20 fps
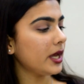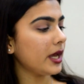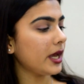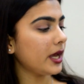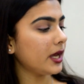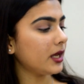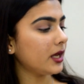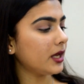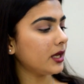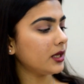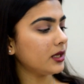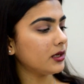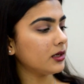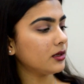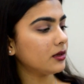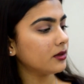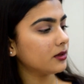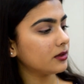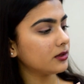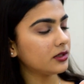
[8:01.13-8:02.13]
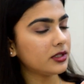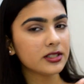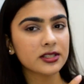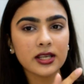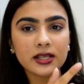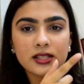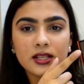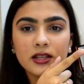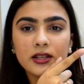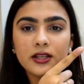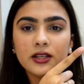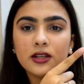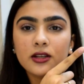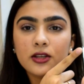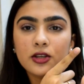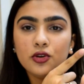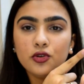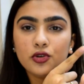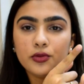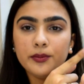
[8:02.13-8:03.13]
And this has a little
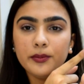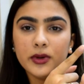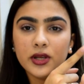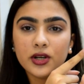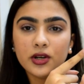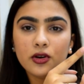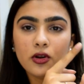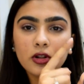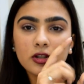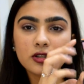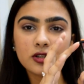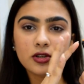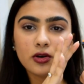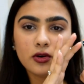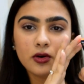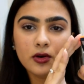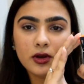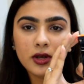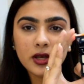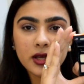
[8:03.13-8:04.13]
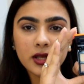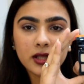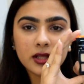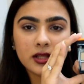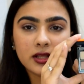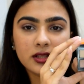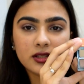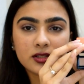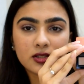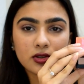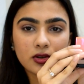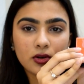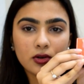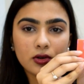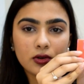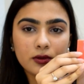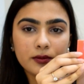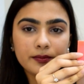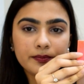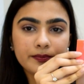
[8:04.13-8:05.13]
cute mirror also.
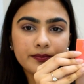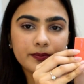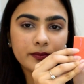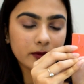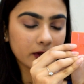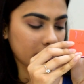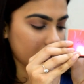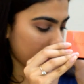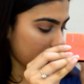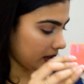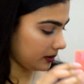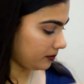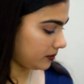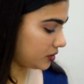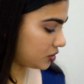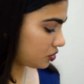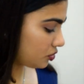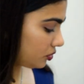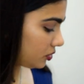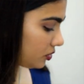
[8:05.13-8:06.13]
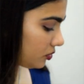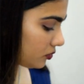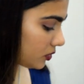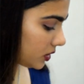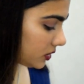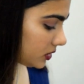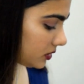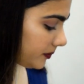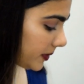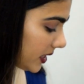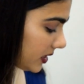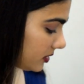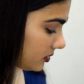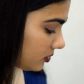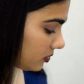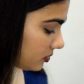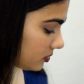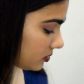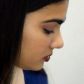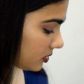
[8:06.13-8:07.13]
So I'll be showing you another palette
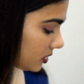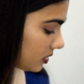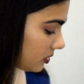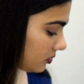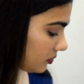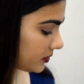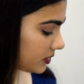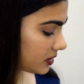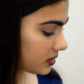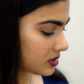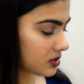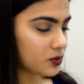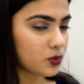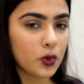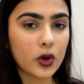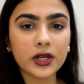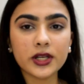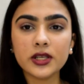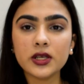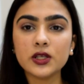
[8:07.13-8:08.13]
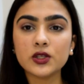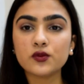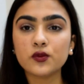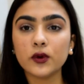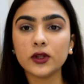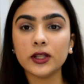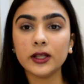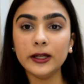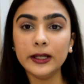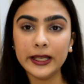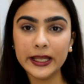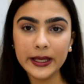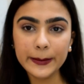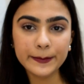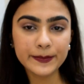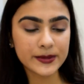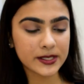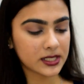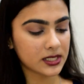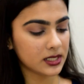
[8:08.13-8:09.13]
also now. This one is for the
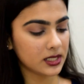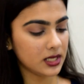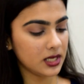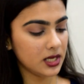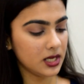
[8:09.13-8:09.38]
lips.